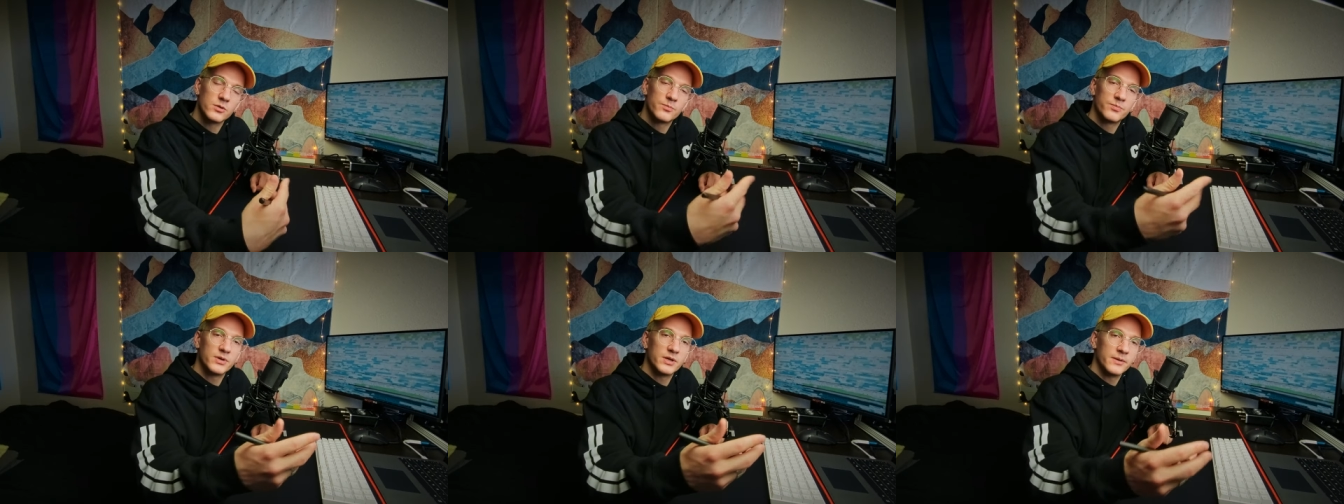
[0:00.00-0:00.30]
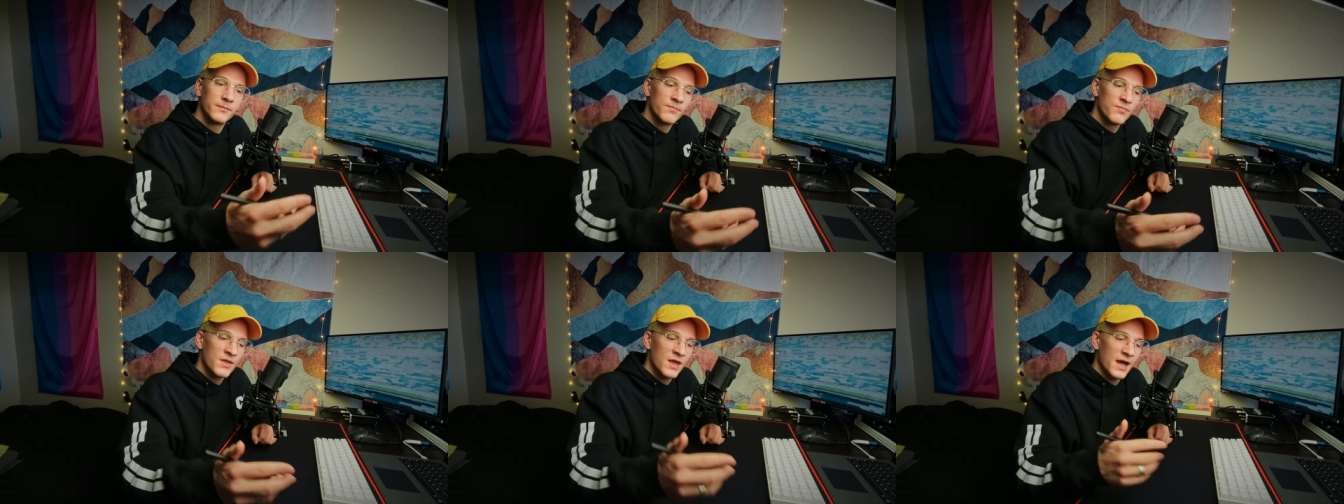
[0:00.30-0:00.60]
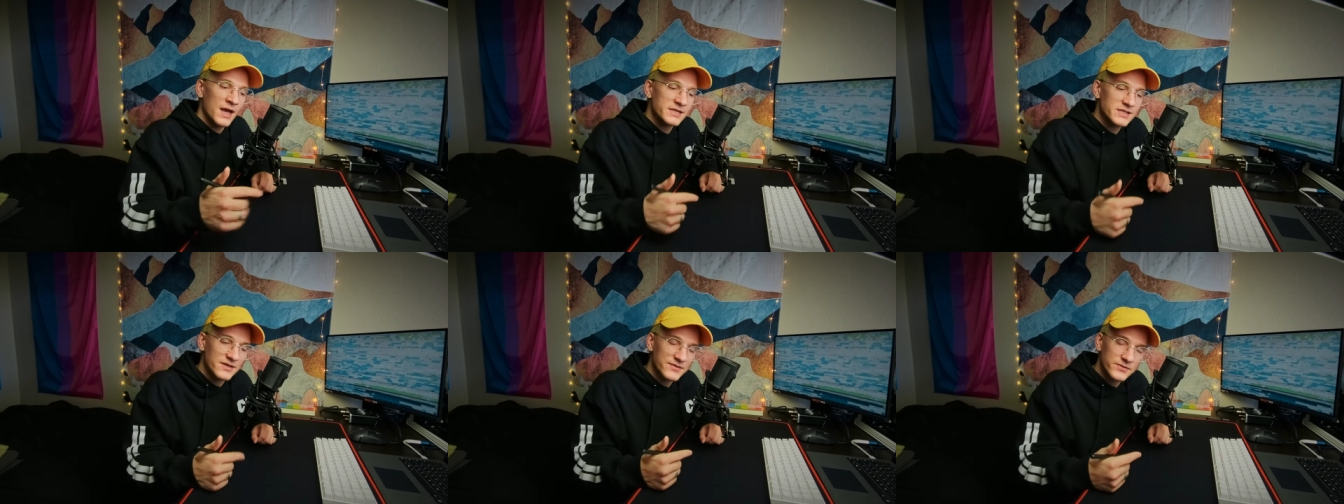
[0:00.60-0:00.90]
but
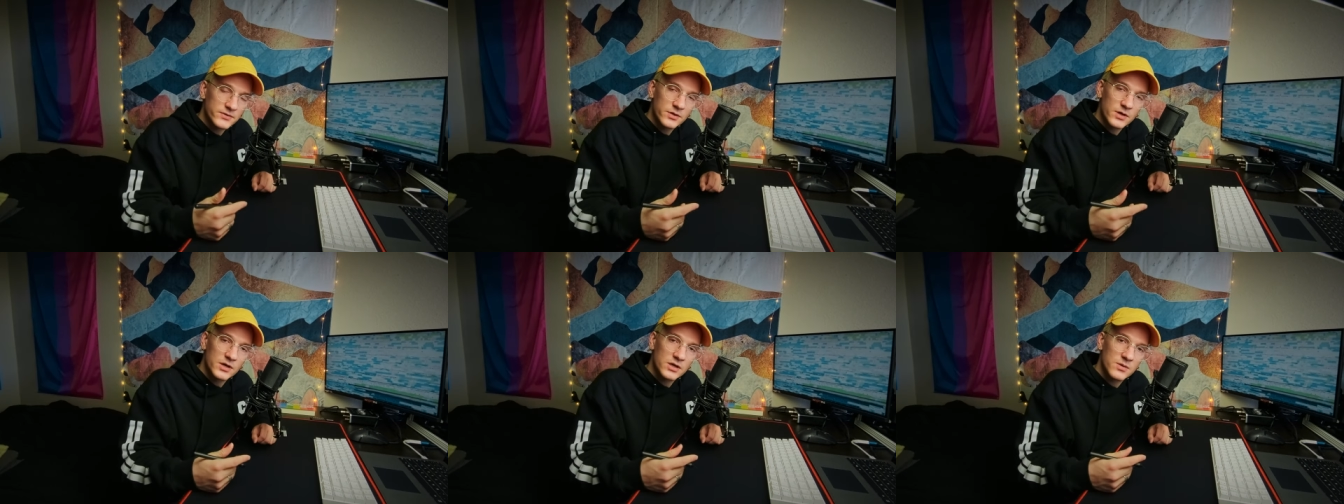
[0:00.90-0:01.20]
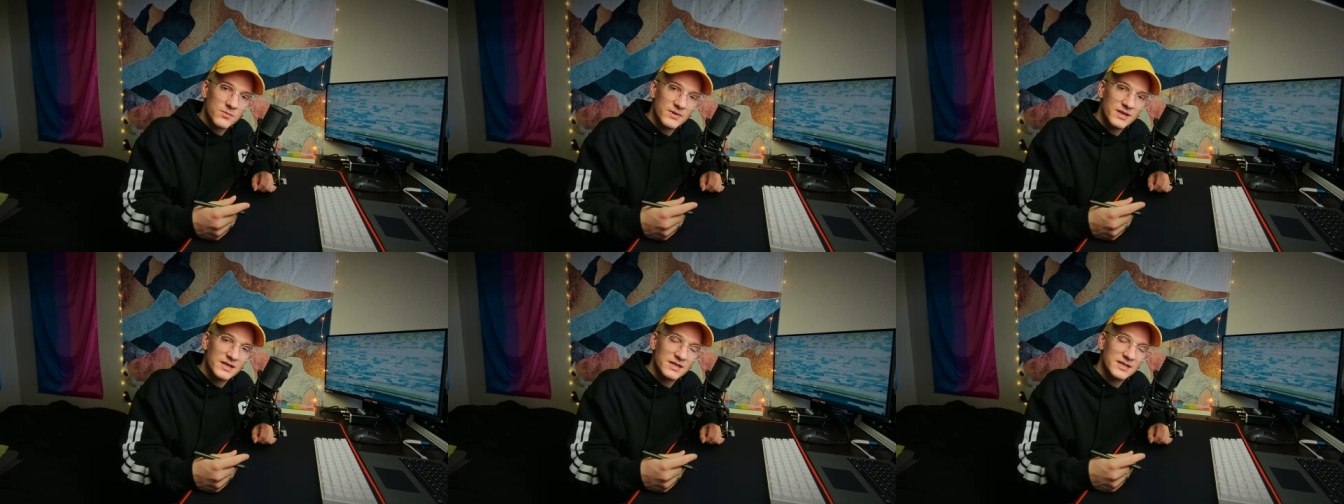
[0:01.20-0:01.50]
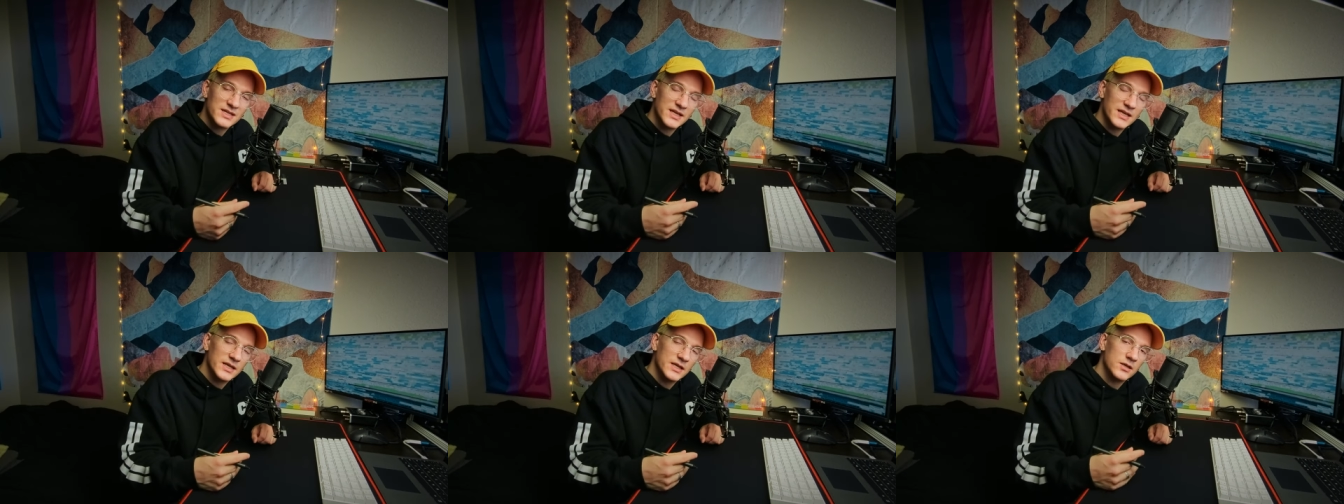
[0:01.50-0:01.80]
I definitely
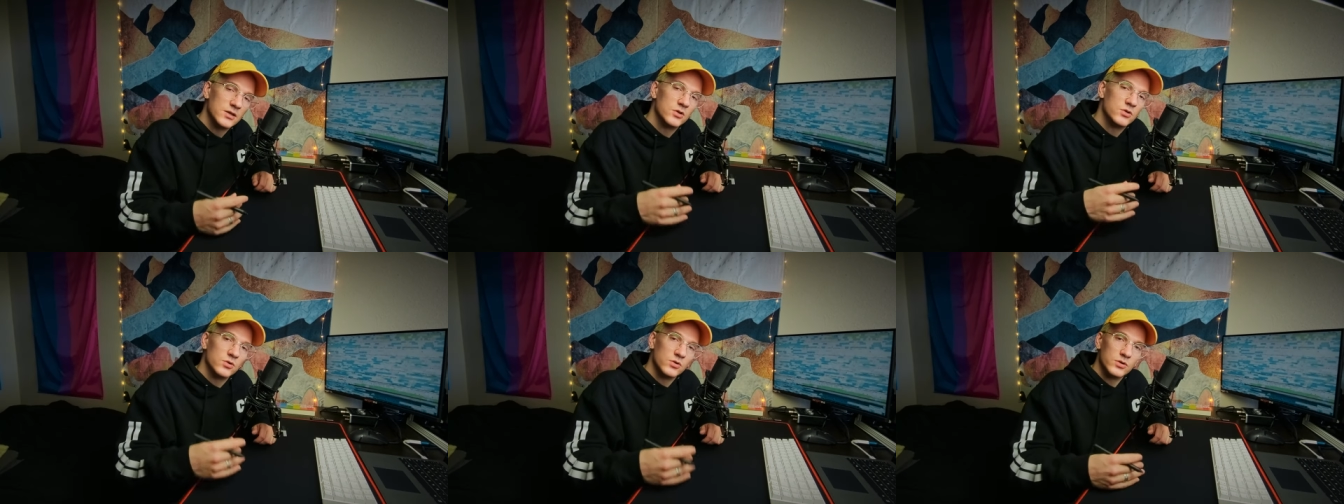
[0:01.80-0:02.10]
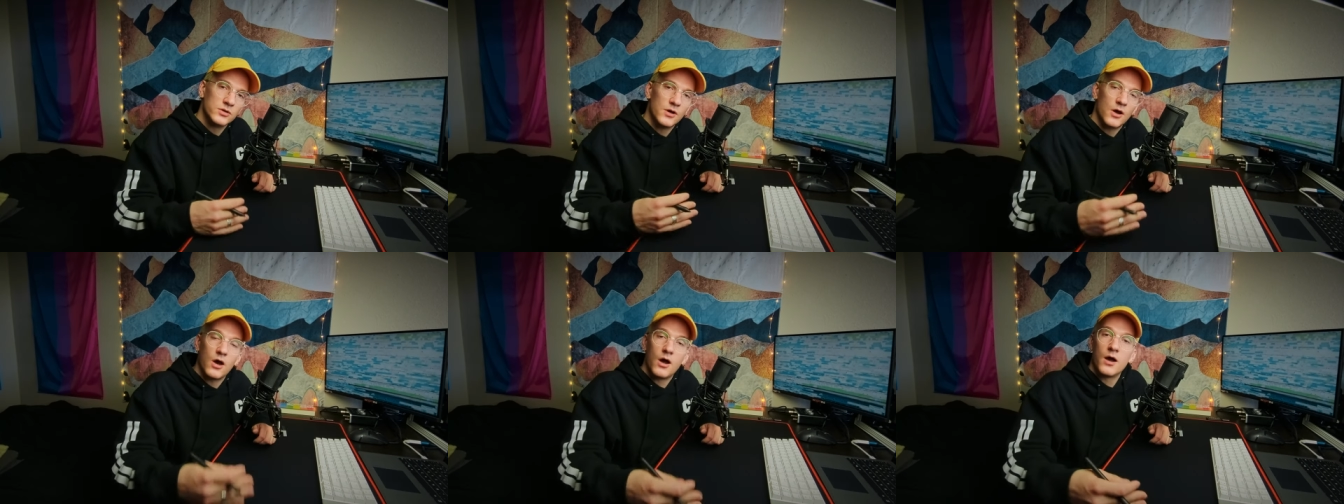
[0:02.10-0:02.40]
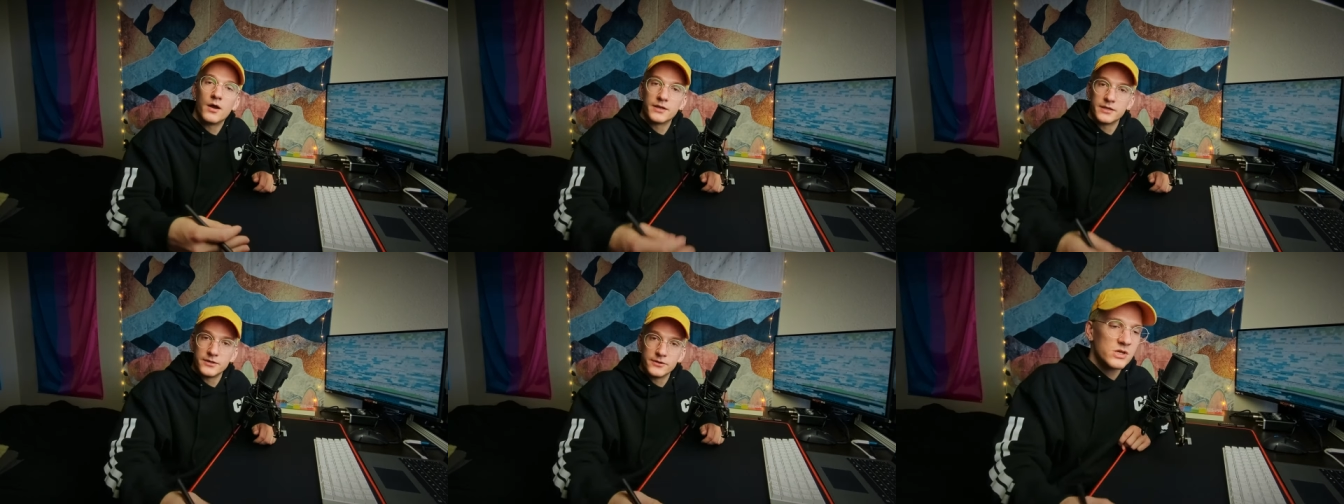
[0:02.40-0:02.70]
recommend getting good
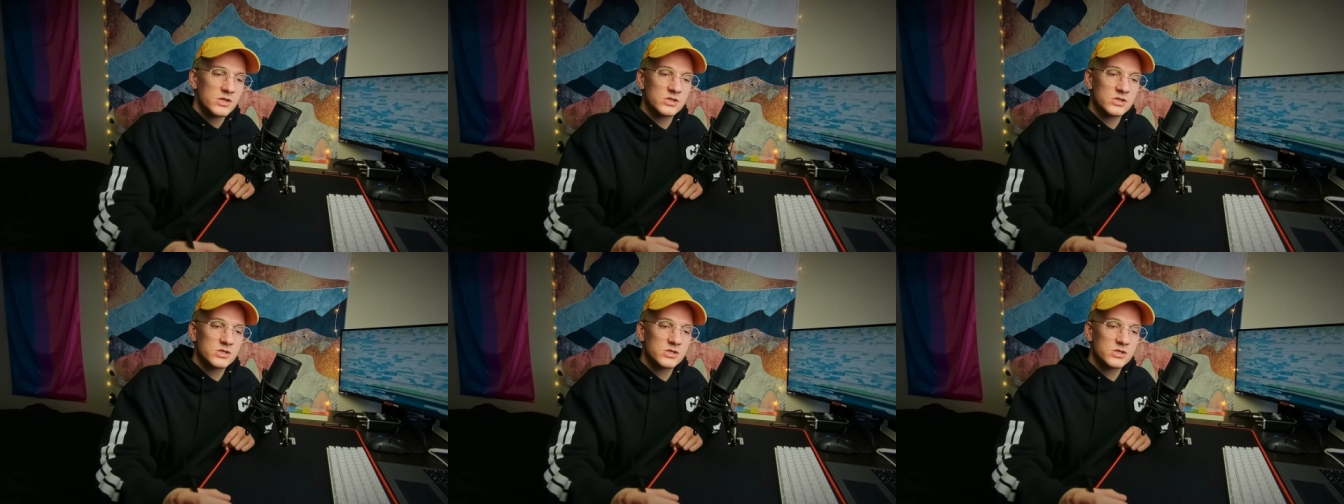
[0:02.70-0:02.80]
audio.